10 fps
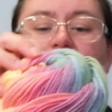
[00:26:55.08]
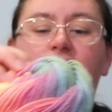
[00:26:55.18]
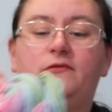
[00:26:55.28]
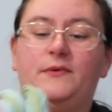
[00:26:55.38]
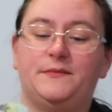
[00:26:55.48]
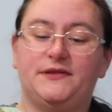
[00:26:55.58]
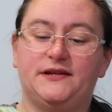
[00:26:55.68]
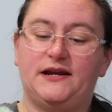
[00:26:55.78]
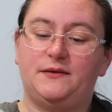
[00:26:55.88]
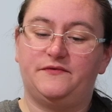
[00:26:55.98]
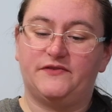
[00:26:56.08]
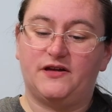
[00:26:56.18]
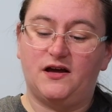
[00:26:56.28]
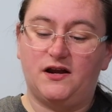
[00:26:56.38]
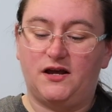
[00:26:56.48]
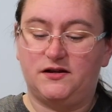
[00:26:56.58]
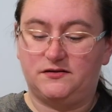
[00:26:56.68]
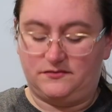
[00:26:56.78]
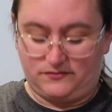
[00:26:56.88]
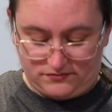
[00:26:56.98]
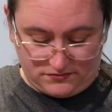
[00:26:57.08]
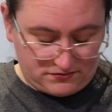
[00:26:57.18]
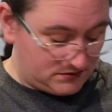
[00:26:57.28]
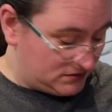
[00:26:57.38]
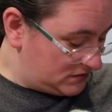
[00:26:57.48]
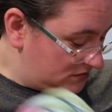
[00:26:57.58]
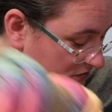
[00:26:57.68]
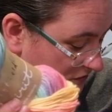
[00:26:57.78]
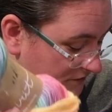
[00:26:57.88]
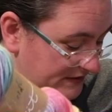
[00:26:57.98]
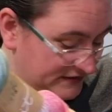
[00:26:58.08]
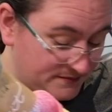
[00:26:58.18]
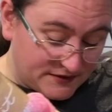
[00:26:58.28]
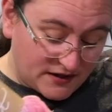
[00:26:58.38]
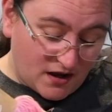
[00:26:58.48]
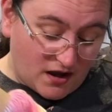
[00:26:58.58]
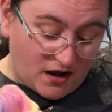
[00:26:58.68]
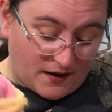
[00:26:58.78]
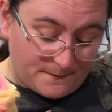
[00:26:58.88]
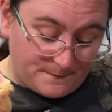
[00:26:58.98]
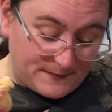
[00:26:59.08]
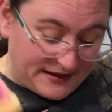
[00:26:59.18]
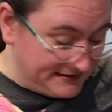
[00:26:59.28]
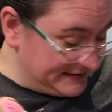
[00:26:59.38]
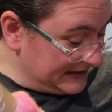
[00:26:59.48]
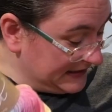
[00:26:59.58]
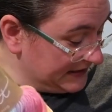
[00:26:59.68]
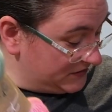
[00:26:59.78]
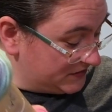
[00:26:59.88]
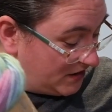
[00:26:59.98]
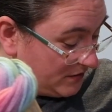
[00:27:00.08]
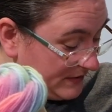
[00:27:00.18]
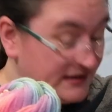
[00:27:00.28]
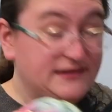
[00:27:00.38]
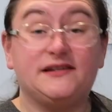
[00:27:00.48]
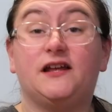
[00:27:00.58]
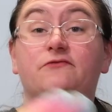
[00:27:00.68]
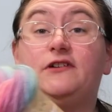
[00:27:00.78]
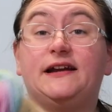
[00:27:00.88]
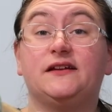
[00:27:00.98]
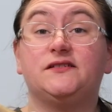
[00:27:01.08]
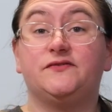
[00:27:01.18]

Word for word: can't remember the name of the colour on this, but I'm basically just going until I run out